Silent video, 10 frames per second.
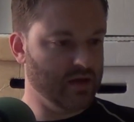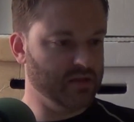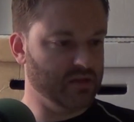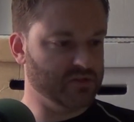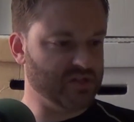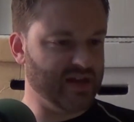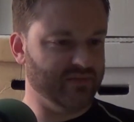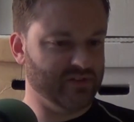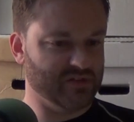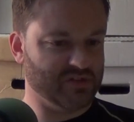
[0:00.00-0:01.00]
On the other side
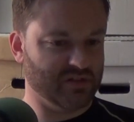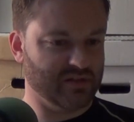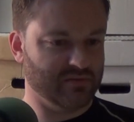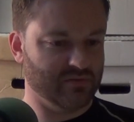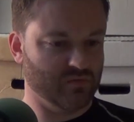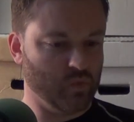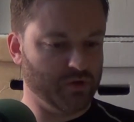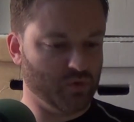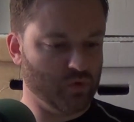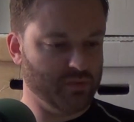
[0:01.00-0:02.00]
of it, there's a
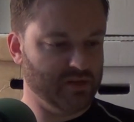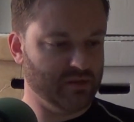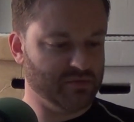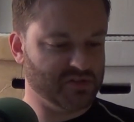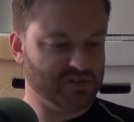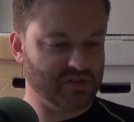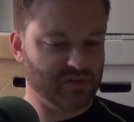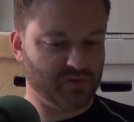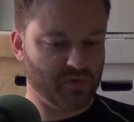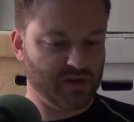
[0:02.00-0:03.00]
Wonder Woman number
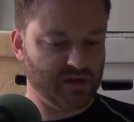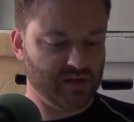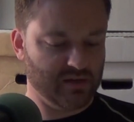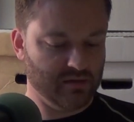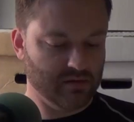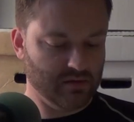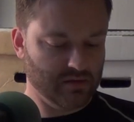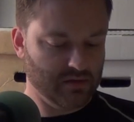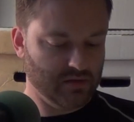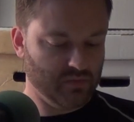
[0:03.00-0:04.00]
63,
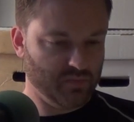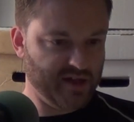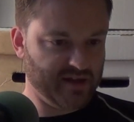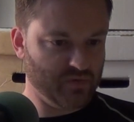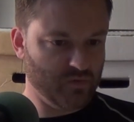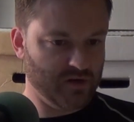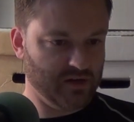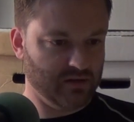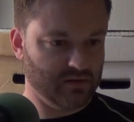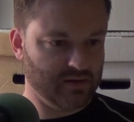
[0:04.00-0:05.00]
black and
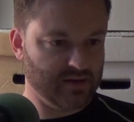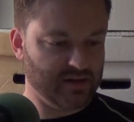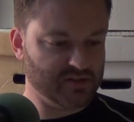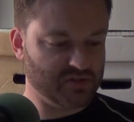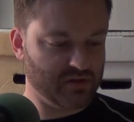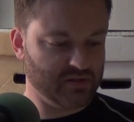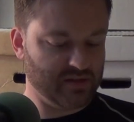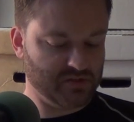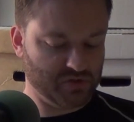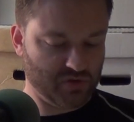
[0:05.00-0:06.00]
white, I guess starring
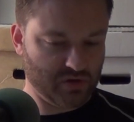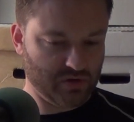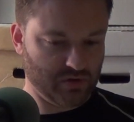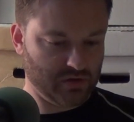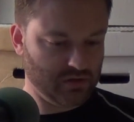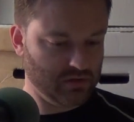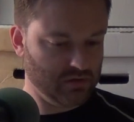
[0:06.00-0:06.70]
Deathstroke.